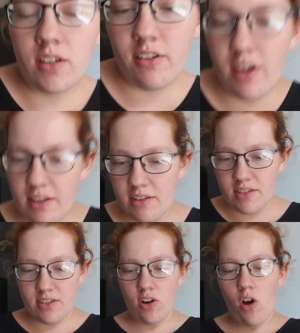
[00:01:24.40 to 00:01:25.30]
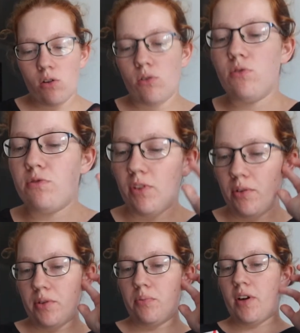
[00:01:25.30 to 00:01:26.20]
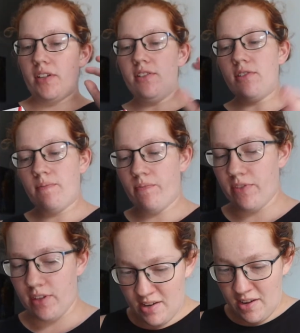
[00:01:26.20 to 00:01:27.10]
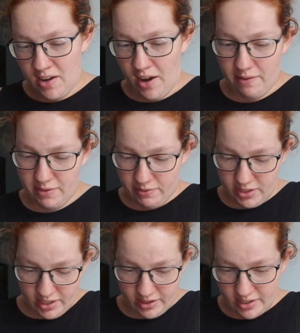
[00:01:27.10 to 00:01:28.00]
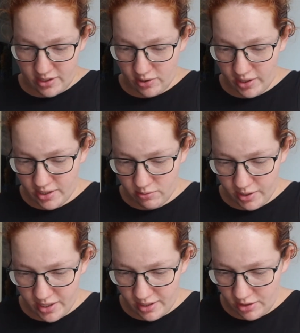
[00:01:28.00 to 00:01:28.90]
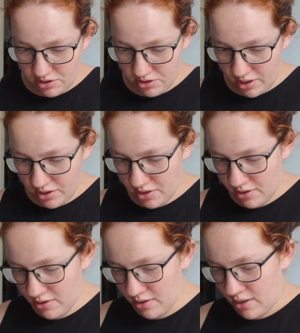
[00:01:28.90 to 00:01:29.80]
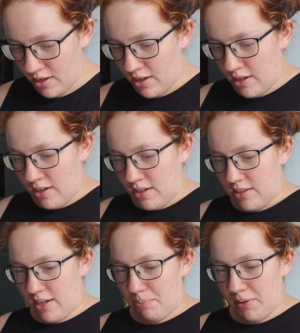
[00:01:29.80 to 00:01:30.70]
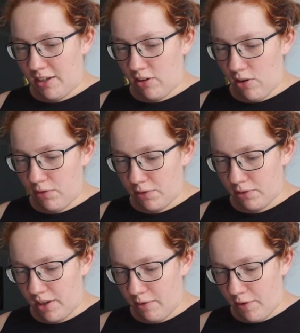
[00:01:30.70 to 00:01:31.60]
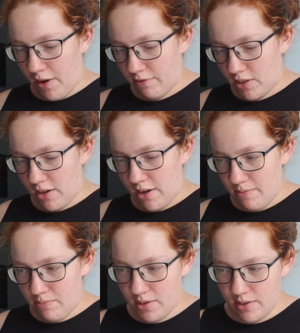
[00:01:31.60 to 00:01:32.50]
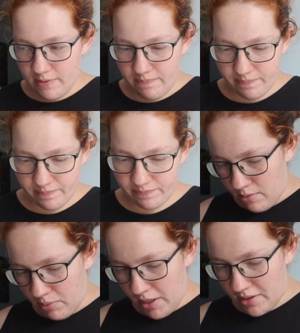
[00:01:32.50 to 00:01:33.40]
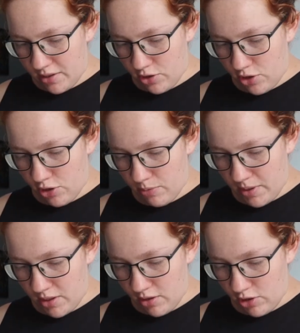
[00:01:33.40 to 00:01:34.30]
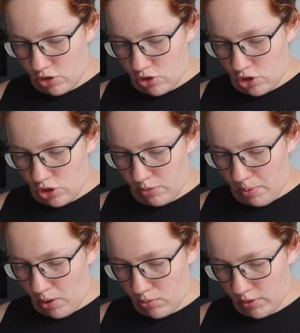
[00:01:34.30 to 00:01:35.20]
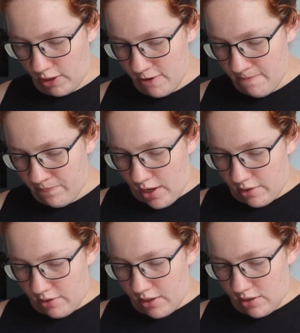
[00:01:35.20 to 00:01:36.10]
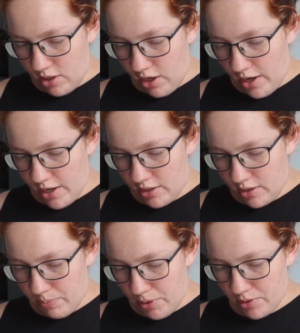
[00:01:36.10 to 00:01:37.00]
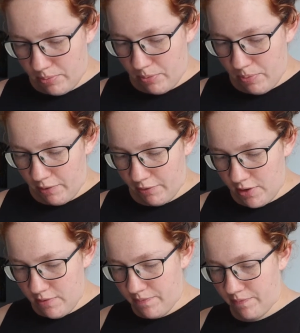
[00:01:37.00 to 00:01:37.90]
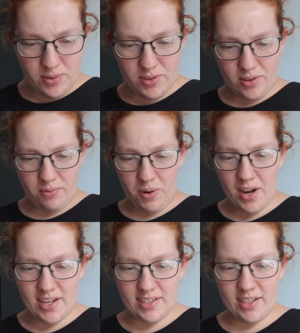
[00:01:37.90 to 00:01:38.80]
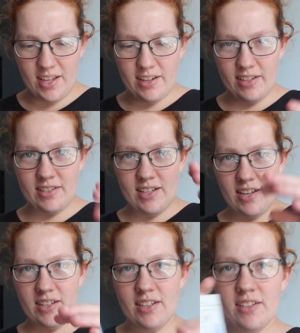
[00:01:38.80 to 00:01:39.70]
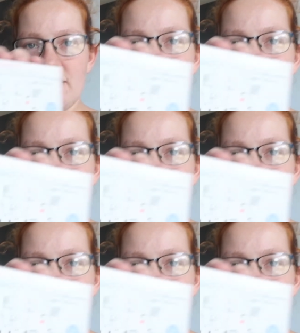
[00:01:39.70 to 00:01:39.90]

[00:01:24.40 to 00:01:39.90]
All right, this is an oral fluid one. I've never done this, so let's read the instructions. Deeply cough three to five times. Place the tube into the tube holder. Add the entire disposable buffer. Also, why is it like, it's like,